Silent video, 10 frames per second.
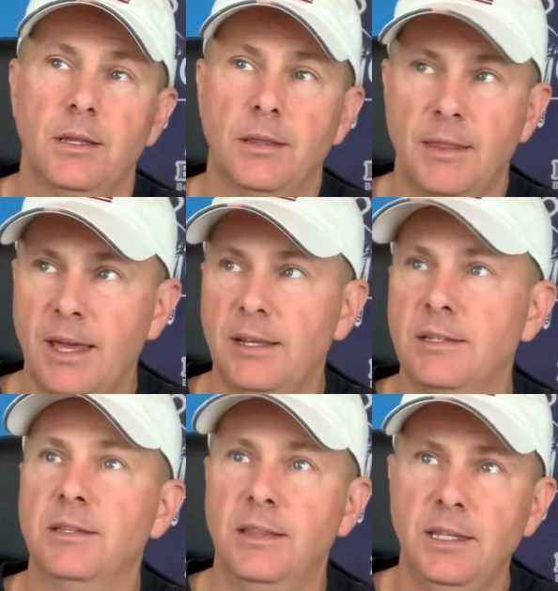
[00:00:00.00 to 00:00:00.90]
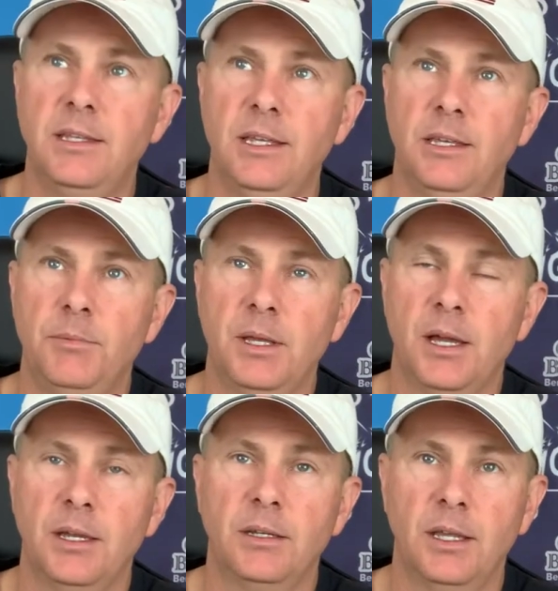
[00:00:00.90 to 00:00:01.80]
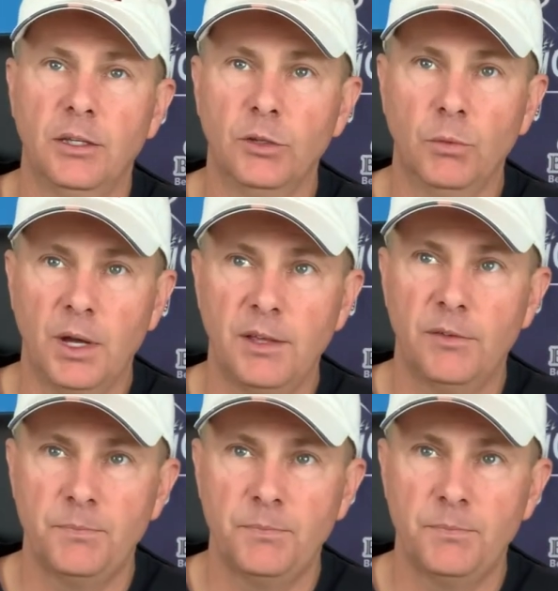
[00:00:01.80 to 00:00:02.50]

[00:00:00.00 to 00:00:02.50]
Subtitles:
That is the key behind a good wife.